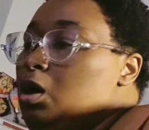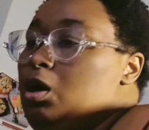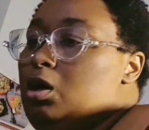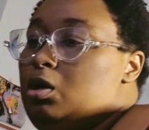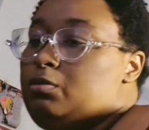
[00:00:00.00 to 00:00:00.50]

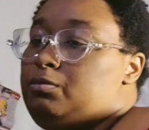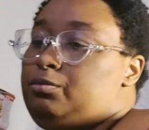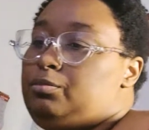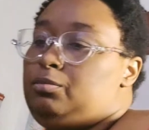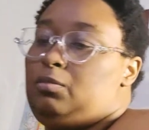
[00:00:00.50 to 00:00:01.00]

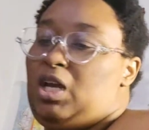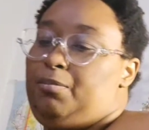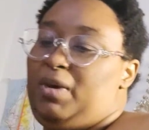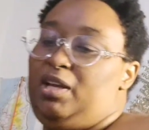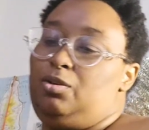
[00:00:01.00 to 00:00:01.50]

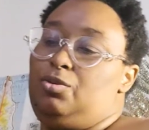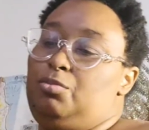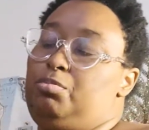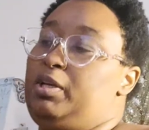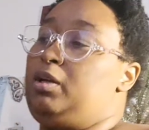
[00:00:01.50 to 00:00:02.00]
I might do
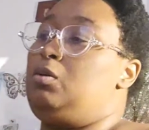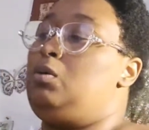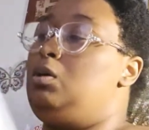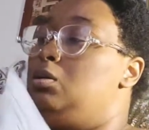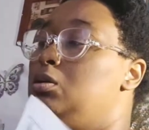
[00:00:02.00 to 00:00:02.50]
the blank
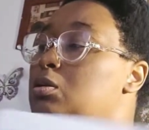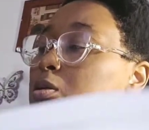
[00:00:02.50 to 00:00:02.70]
one.